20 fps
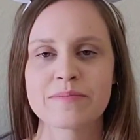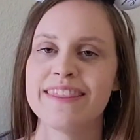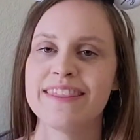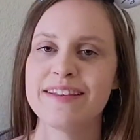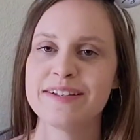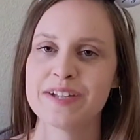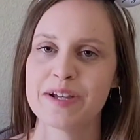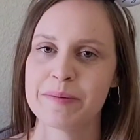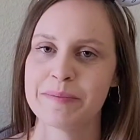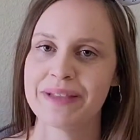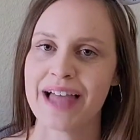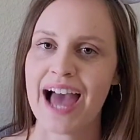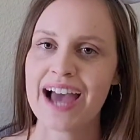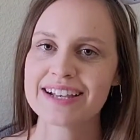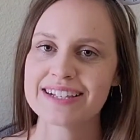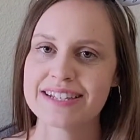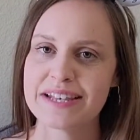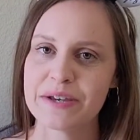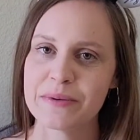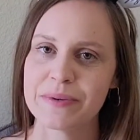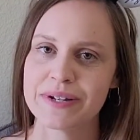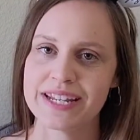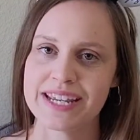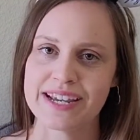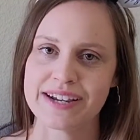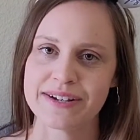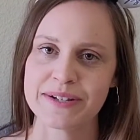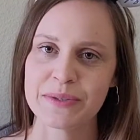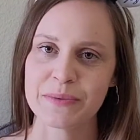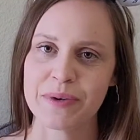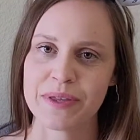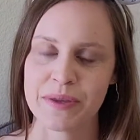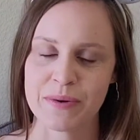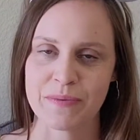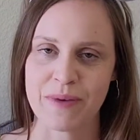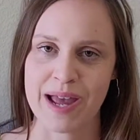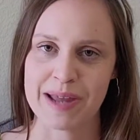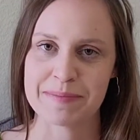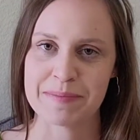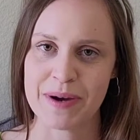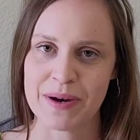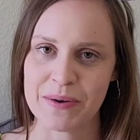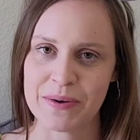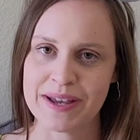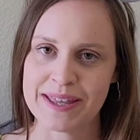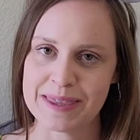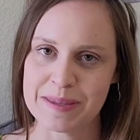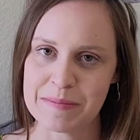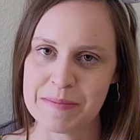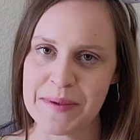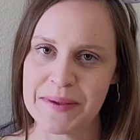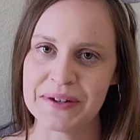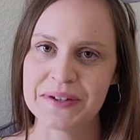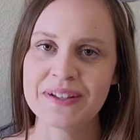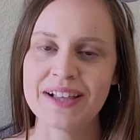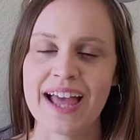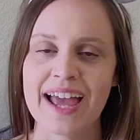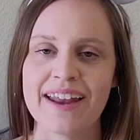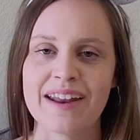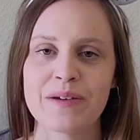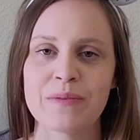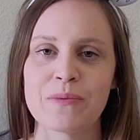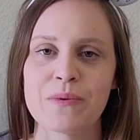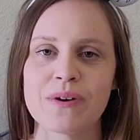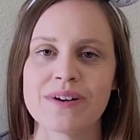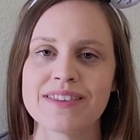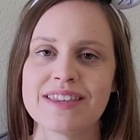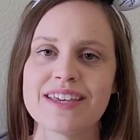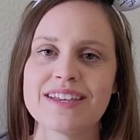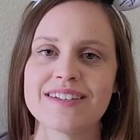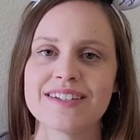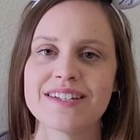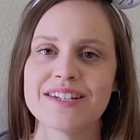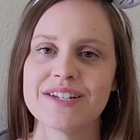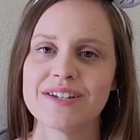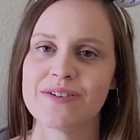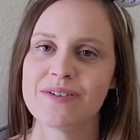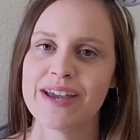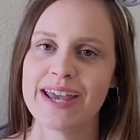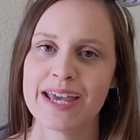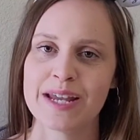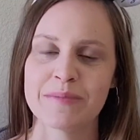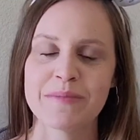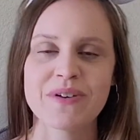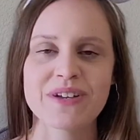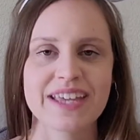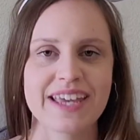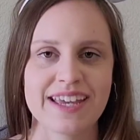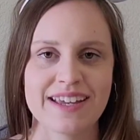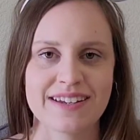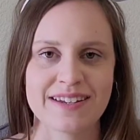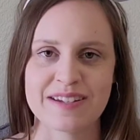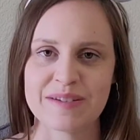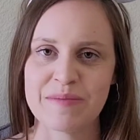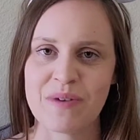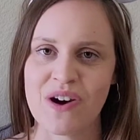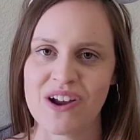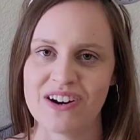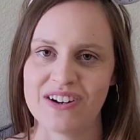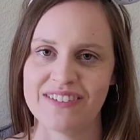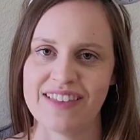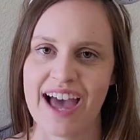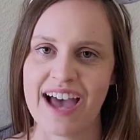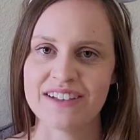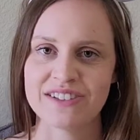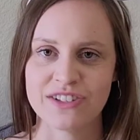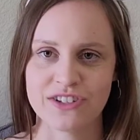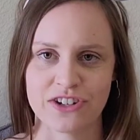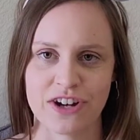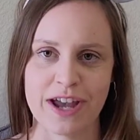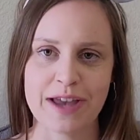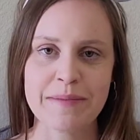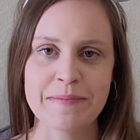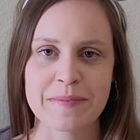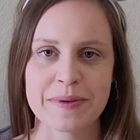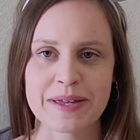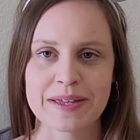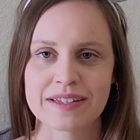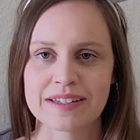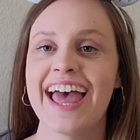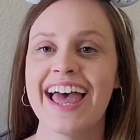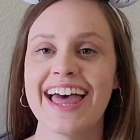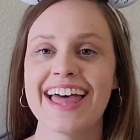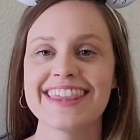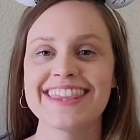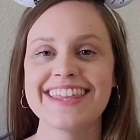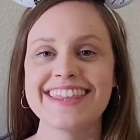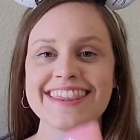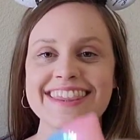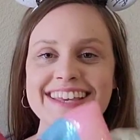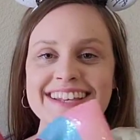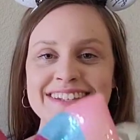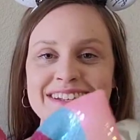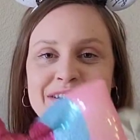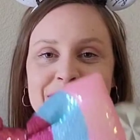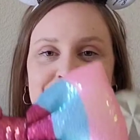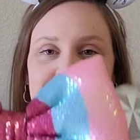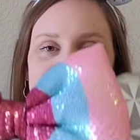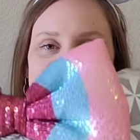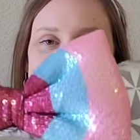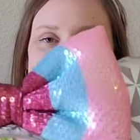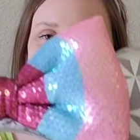These are black sequin ears with a red bow in the middle, and I wore these to Animal Kingdom on our last trip. Then these are my